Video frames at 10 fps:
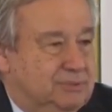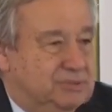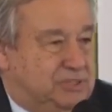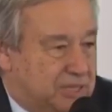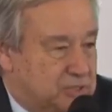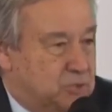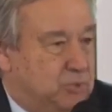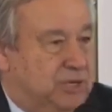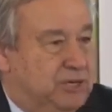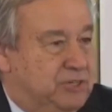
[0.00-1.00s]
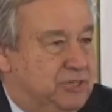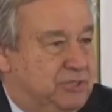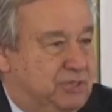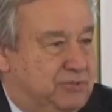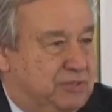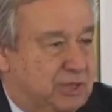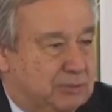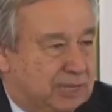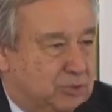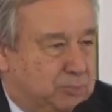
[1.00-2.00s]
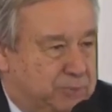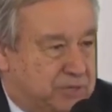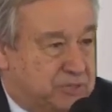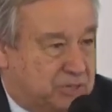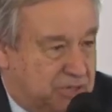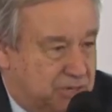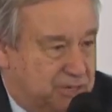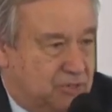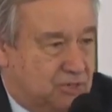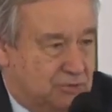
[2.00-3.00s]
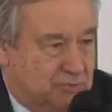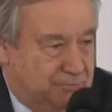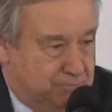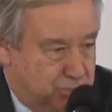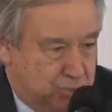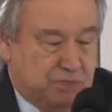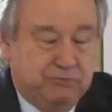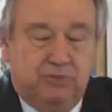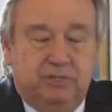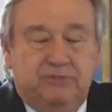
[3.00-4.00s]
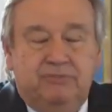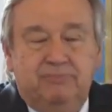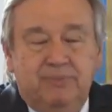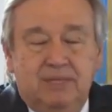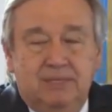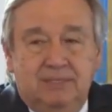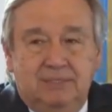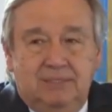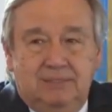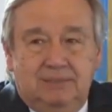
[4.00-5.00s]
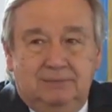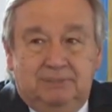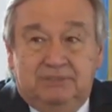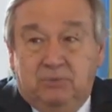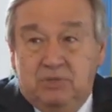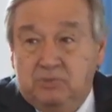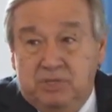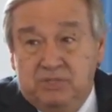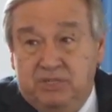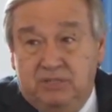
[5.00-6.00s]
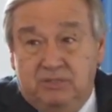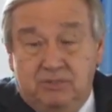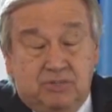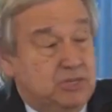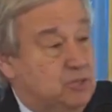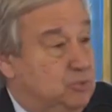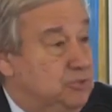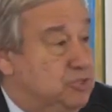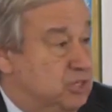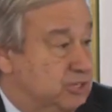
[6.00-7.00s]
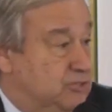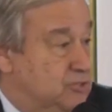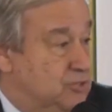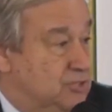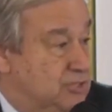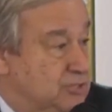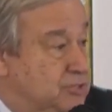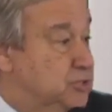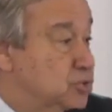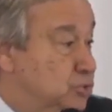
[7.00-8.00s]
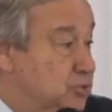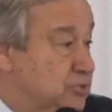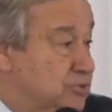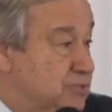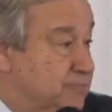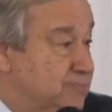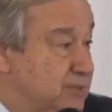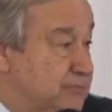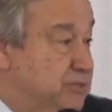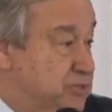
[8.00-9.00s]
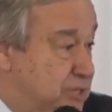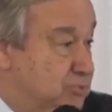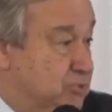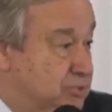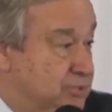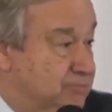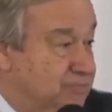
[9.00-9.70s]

thanks to her initiative, and I'd like to praise her courage, pushing for it, but there was one thing she couldn't change, the rules of distribution.